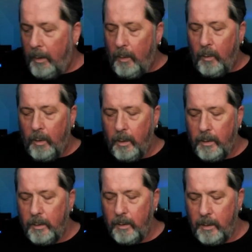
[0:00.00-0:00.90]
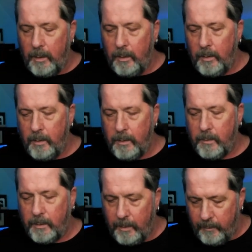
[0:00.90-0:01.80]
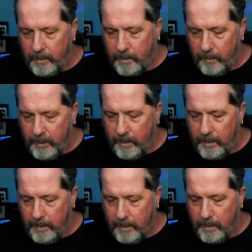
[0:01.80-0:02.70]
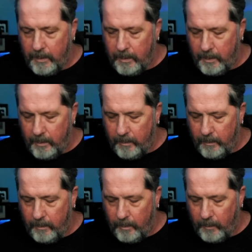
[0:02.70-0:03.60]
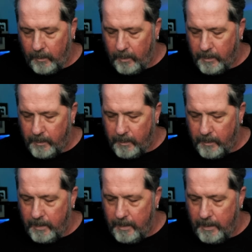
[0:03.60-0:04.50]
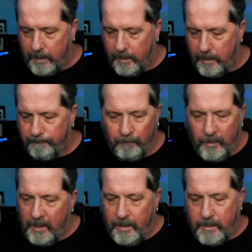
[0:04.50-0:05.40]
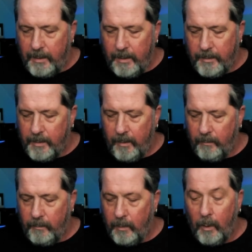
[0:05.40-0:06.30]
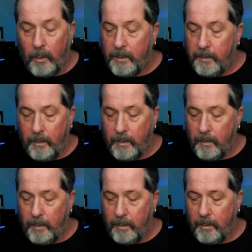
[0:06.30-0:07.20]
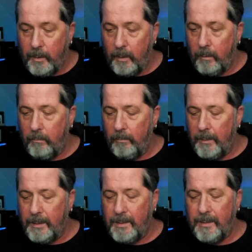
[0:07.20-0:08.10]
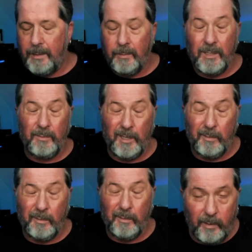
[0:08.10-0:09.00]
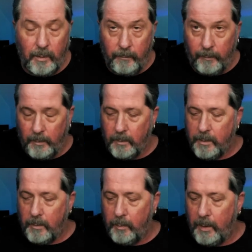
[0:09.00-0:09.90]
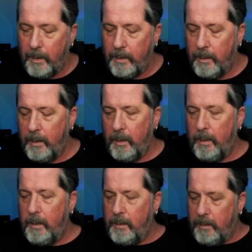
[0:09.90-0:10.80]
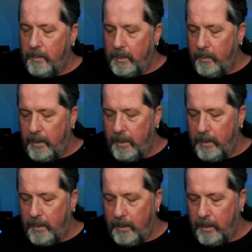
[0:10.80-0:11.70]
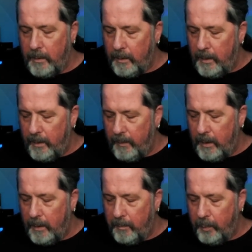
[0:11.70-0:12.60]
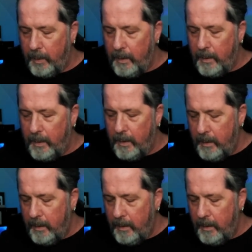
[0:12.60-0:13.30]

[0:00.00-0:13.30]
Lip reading: One, this was gifted to me and over Christmas, and it's a house I have no experience with. It seems to be a bit of an influencer brand. Seems to be, kind of a hype brand.